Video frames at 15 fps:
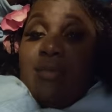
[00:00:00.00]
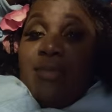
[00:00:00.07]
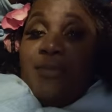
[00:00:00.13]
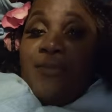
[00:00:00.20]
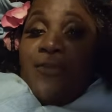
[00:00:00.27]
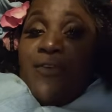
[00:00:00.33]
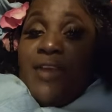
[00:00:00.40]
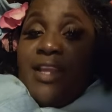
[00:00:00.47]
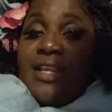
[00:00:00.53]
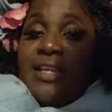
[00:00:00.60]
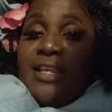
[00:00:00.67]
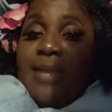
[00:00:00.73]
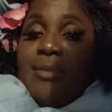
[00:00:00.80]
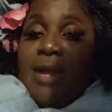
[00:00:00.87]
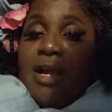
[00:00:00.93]
of my
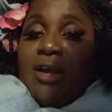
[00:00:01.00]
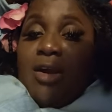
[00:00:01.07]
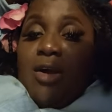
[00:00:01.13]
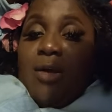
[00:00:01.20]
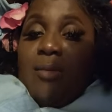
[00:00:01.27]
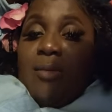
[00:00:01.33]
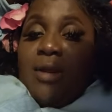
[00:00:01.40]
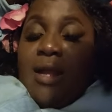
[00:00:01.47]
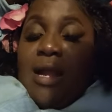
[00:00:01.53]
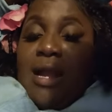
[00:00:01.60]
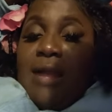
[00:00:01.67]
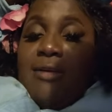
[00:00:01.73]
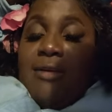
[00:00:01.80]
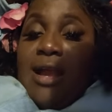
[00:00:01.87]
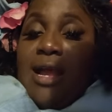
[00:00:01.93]
friends them are come.
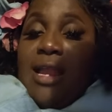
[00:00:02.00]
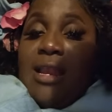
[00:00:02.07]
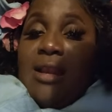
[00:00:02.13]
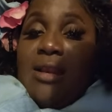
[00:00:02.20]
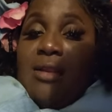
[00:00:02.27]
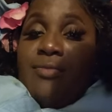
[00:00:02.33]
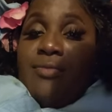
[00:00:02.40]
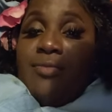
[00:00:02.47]
Carol,